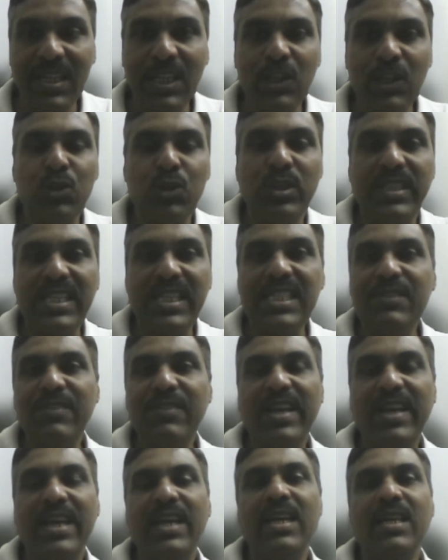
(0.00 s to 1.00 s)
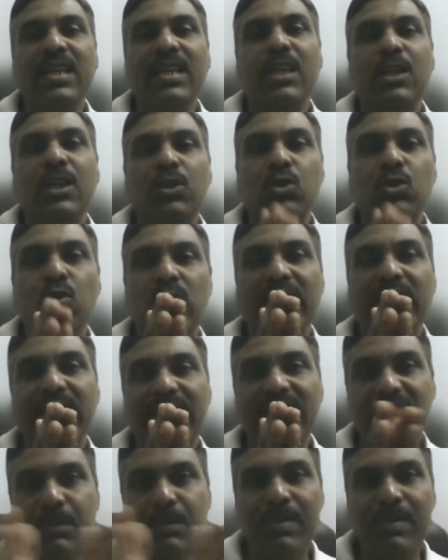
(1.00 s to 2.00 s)
So this way, you can
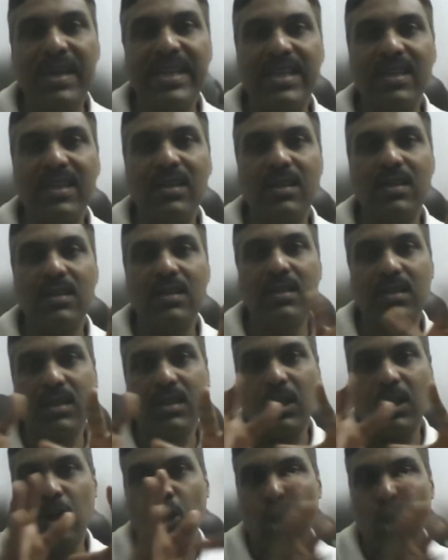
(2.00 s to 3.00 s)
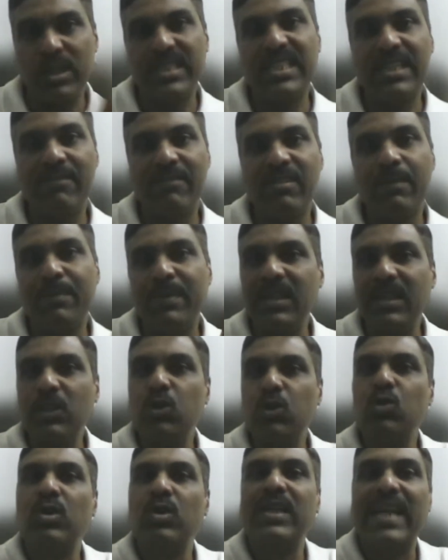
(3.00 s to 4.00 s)
split logic development
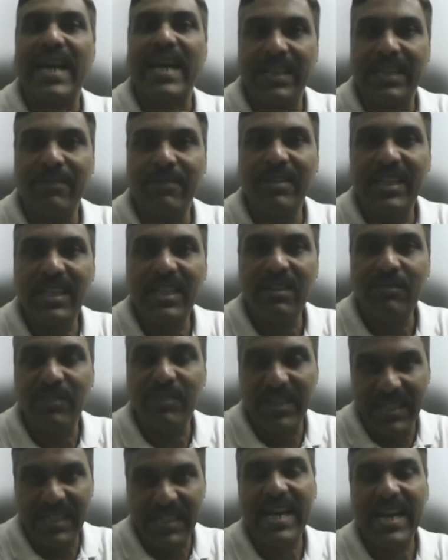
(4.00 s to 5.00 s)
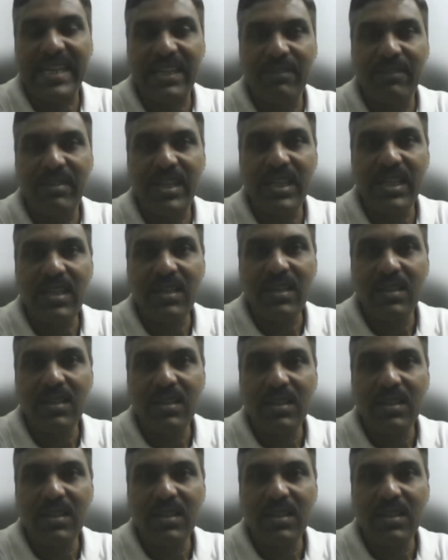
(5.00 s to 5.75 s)
through an activity, weekly activity,